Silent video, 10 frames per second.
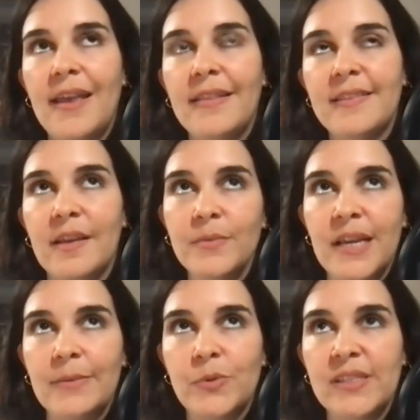
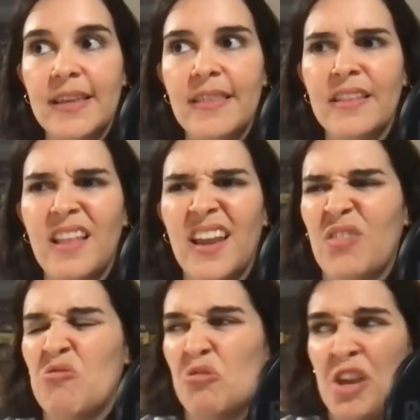sometimes we say that like,
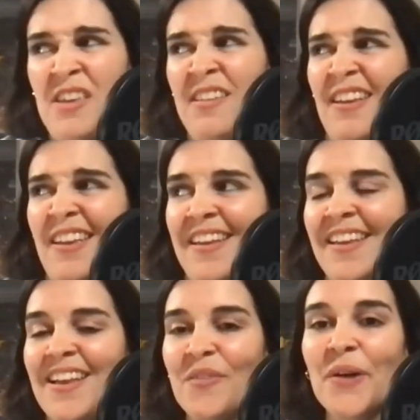oi,
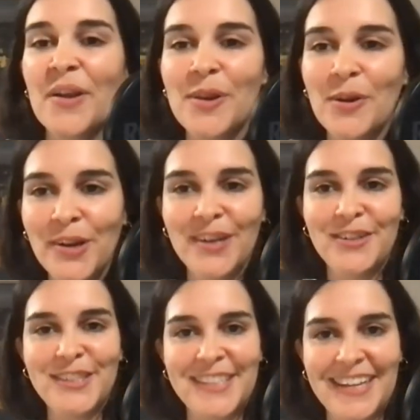when we don't
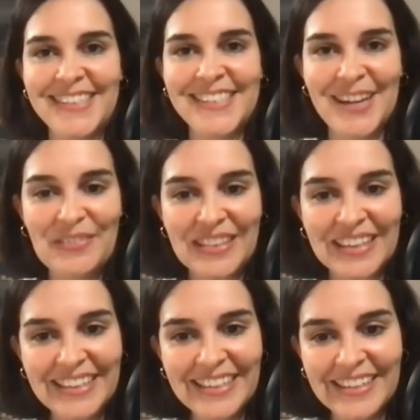understand something.